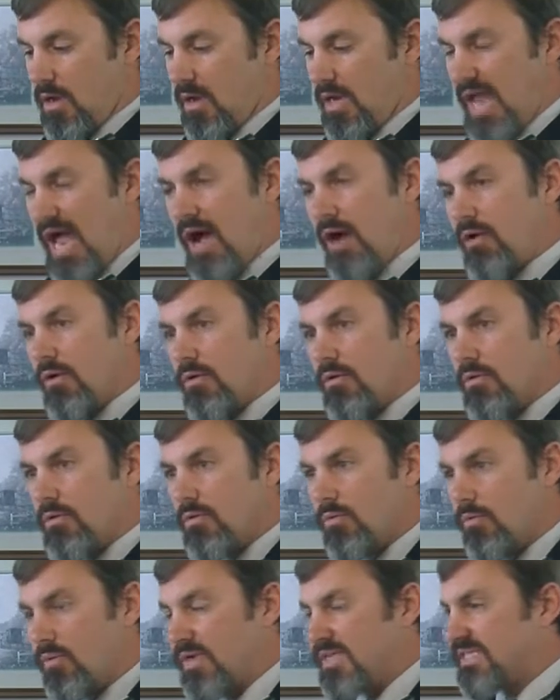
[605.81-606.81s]
Now,
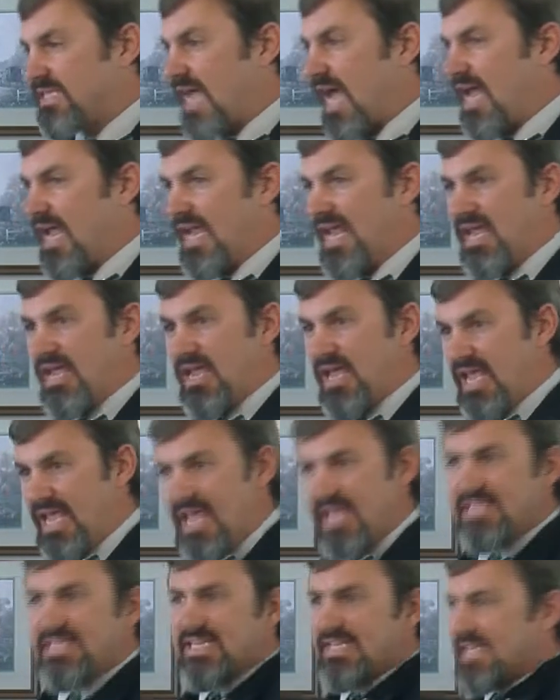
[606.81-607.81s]
was that
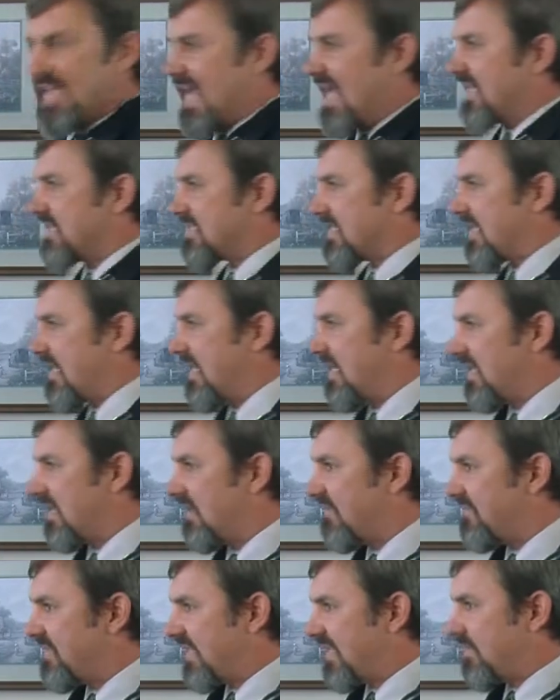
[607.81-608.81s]
easy days that he
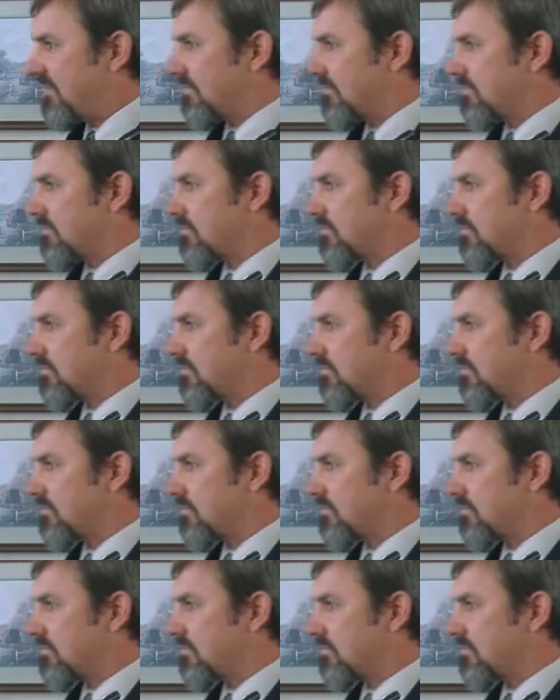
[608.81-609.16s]
lived in?